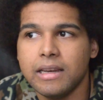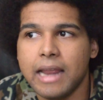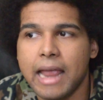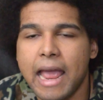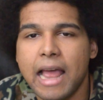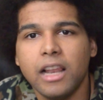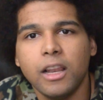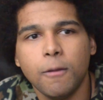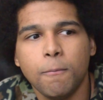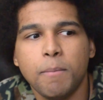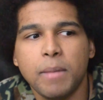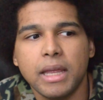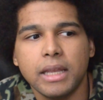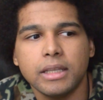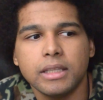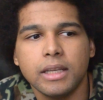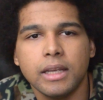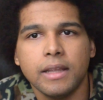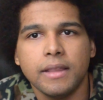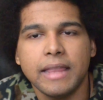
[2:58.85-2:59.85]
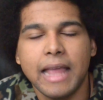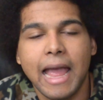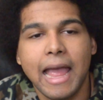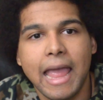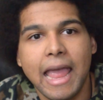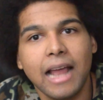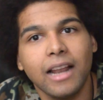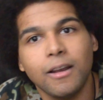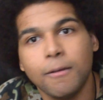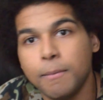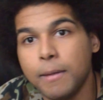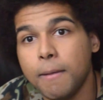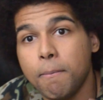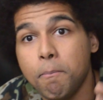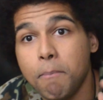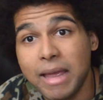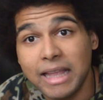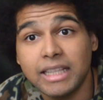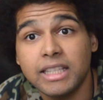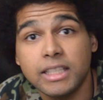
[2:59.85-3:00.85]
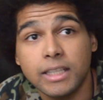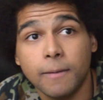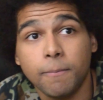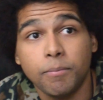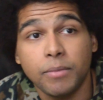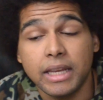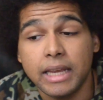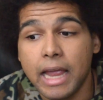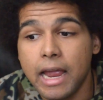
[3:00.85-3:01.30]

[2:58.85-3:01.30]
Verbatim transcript: element, that element meant something.